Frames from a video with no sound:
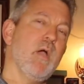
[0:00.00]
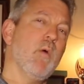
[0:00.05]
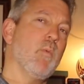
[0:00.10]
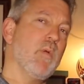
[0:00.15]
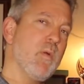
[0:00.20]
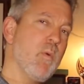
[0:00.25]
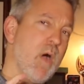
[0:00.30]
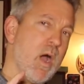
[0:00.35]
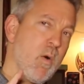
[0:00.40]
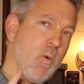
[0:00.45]

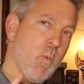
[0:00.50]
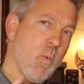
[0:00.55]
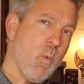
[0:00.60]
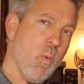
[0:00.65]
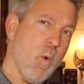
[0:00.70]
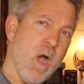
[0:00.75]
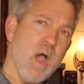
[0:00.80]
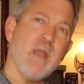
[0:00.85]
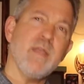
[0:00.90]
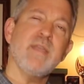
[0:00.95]
We want
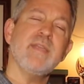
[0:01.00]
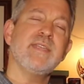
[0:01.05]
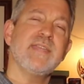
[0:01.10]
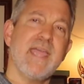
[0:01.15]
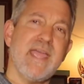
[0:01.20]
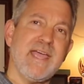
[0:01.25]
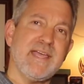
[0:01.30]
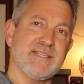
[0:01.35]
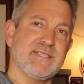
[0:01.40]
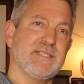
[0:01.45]
one
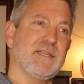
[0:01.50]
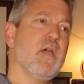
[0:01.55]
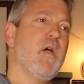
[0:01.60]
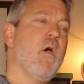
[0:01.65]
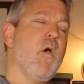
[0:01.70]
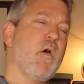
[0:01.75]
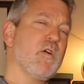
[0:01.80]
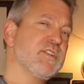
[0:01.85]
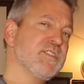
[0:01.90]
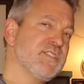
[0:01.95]
test
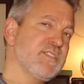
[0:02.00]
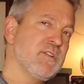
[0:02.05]
or